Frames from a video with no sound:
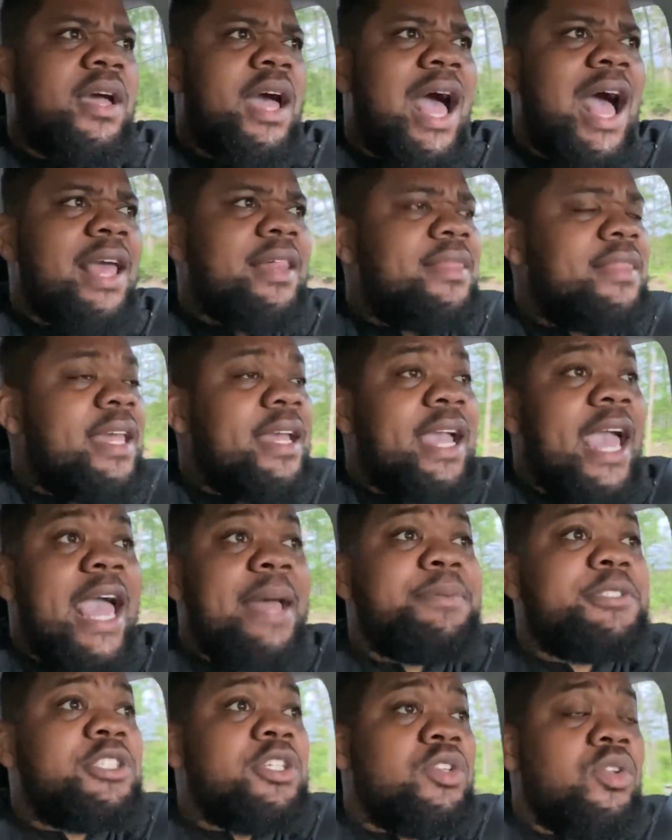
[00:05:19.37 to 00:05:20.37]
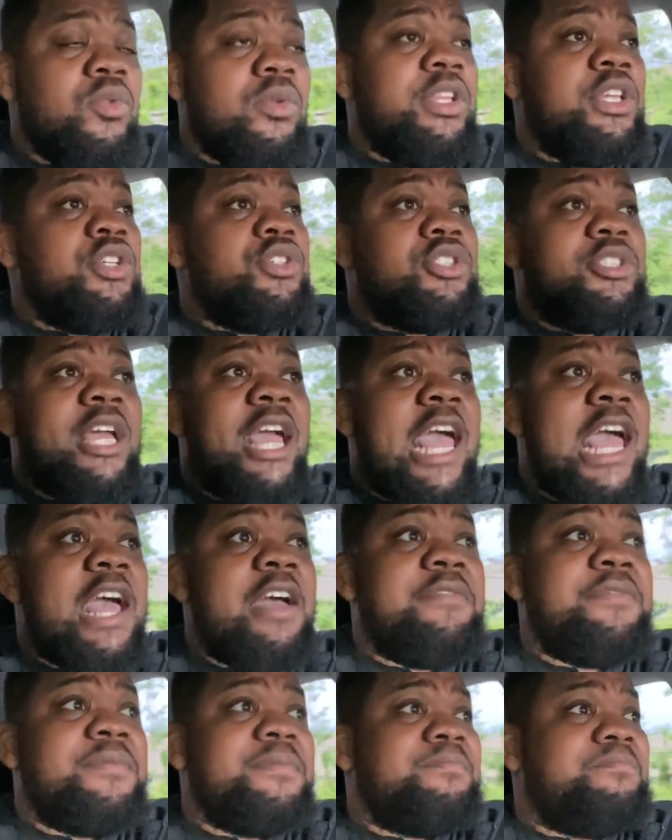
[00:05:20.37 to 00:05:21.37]
I think absolutely you should
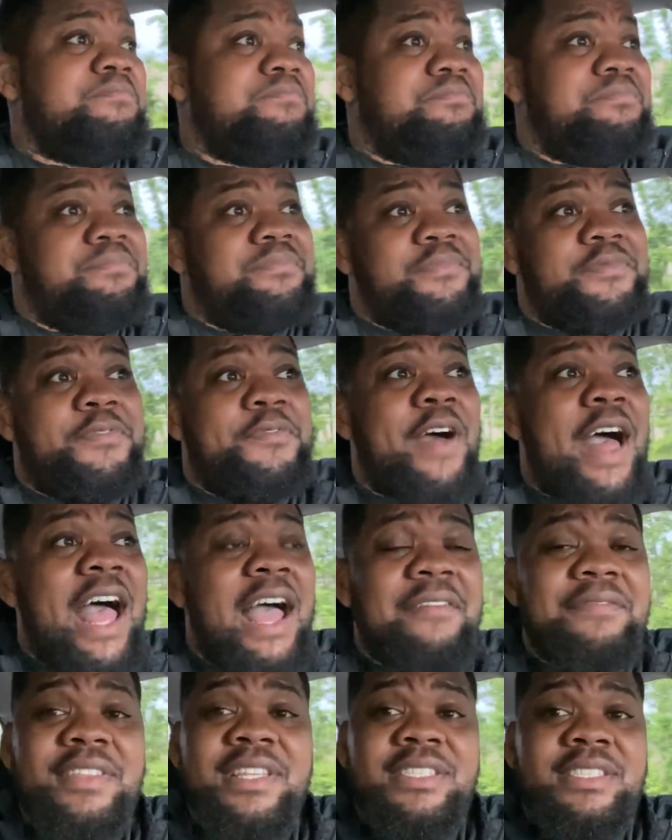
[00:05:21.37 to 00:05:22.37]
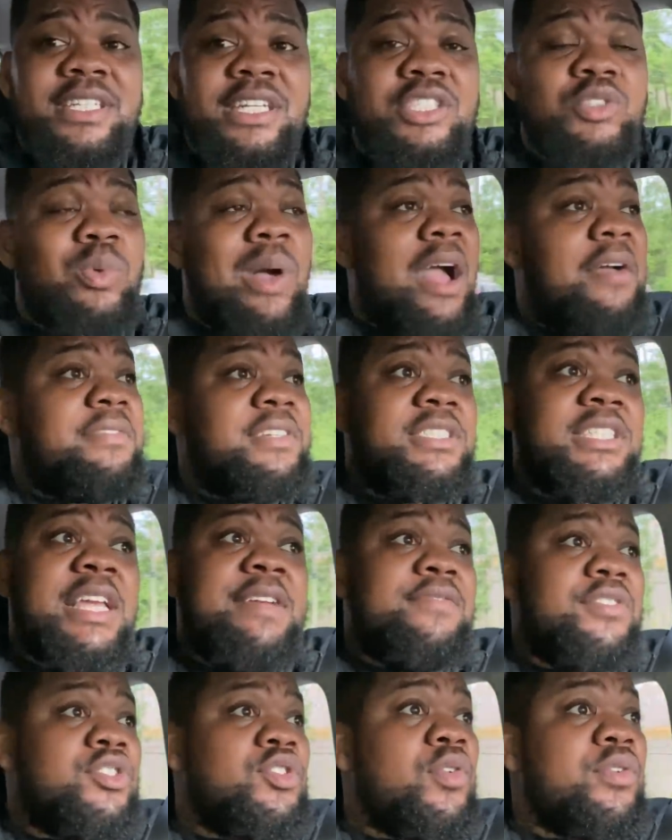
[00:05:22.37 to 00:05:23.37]
have 5 to 6 wide
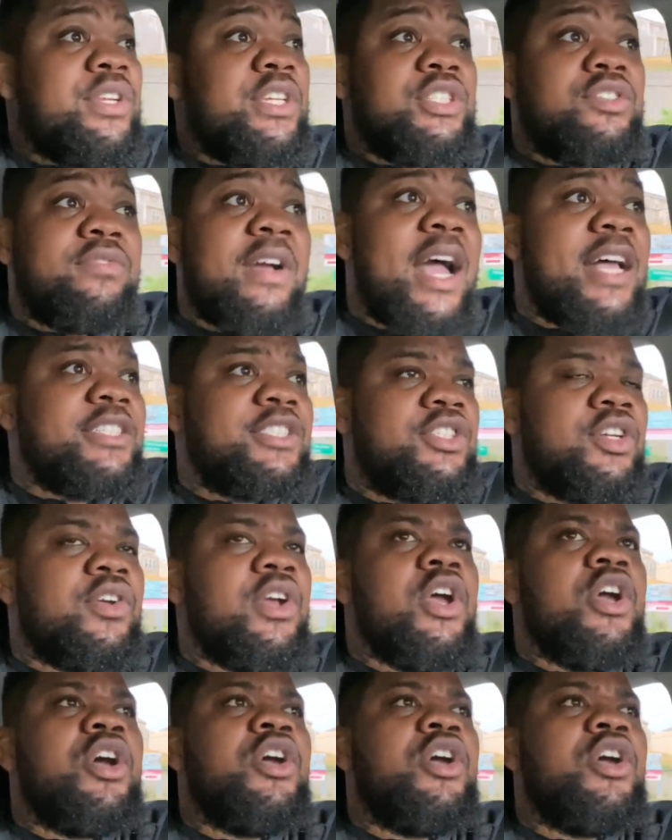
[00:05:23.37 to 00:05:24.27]
receivers on this roster.